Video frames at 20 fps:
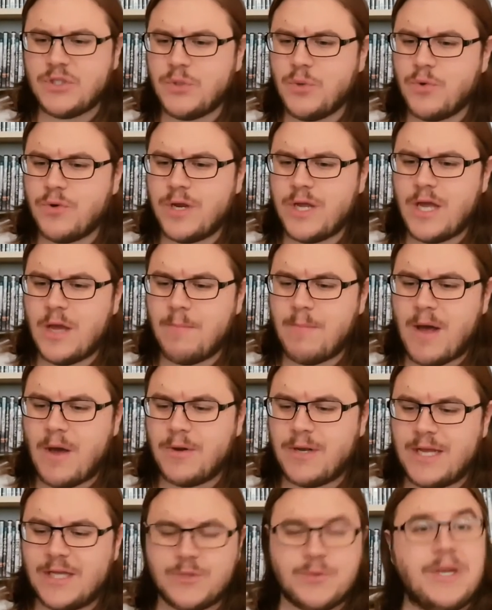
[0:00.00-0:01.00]
you have a
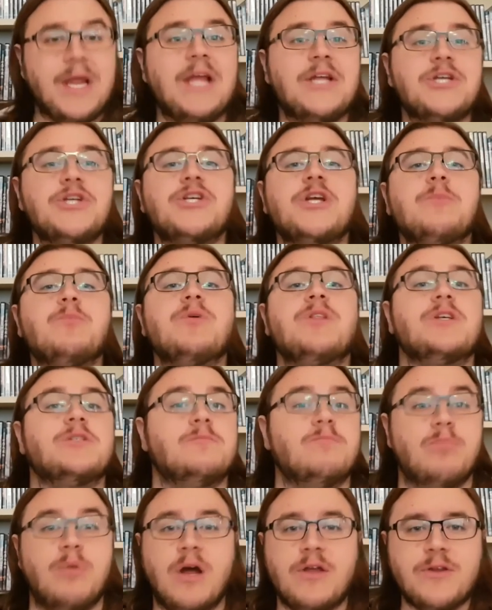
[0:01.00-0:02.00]
story about his
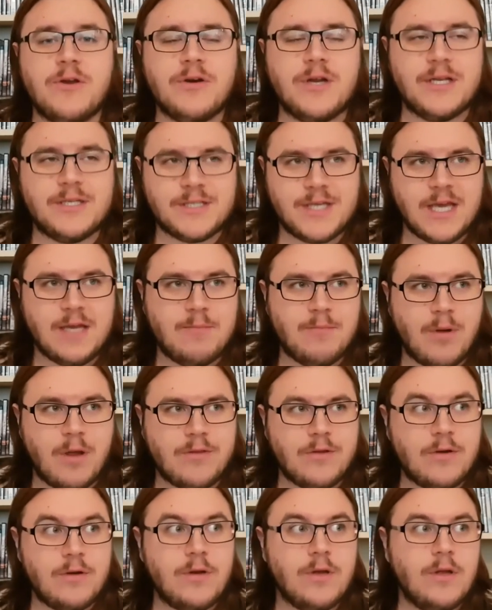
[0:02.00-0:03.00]
relationship with his brother,
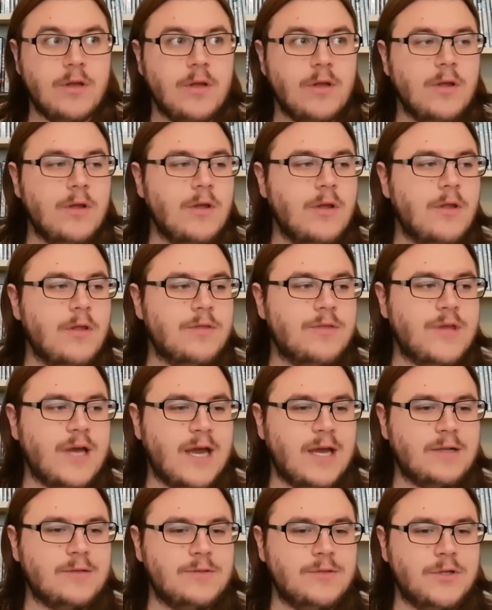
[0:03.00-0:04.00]
his kid brother,
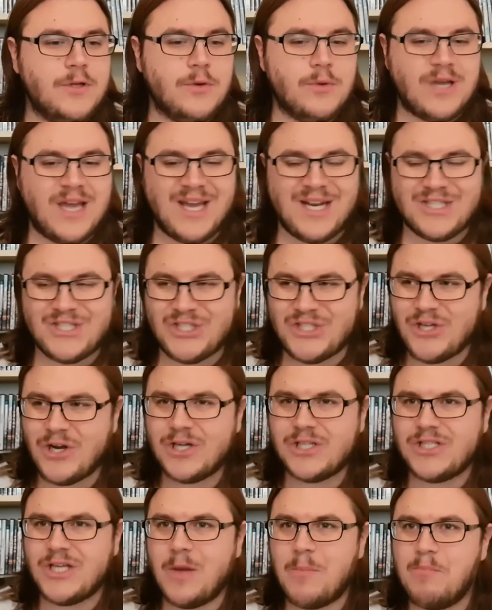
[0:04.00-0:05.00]
that you know
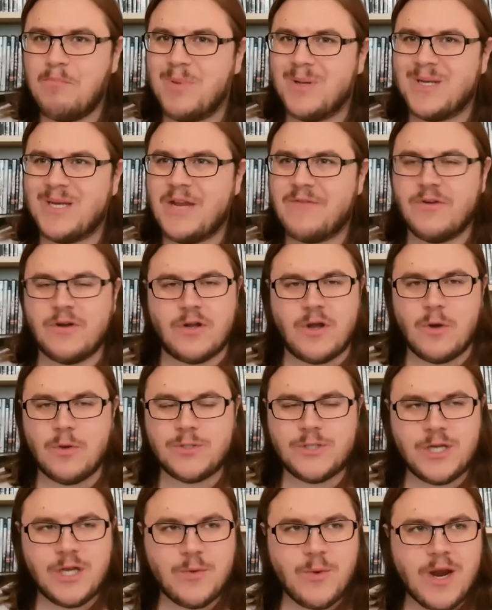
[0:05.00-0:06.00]
kind of starts up but
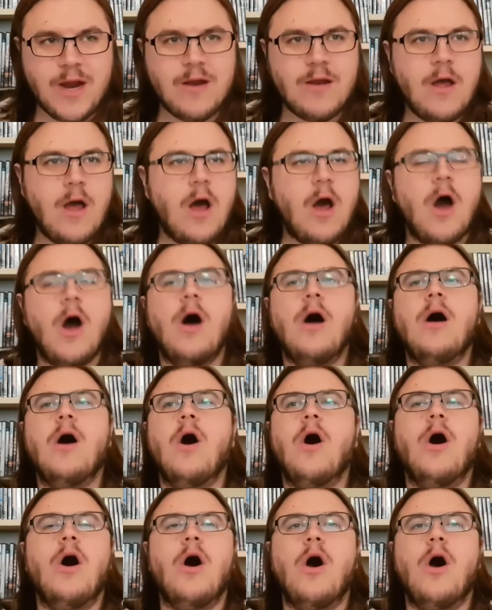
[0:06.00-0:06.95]
never goes anywhere,